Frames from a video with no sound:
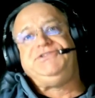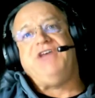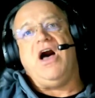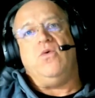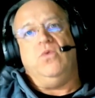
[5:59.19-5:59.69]

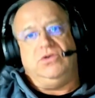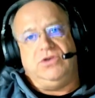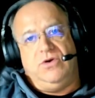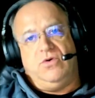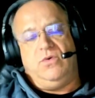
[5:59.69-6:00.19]
DOT will
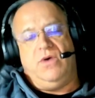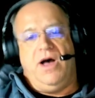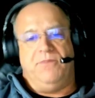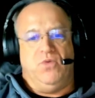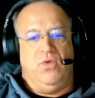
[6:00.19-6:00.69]
go
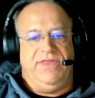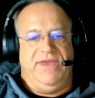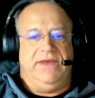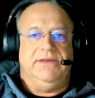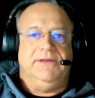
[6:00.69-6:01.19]
up with
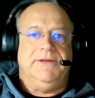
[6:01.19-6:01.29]
it.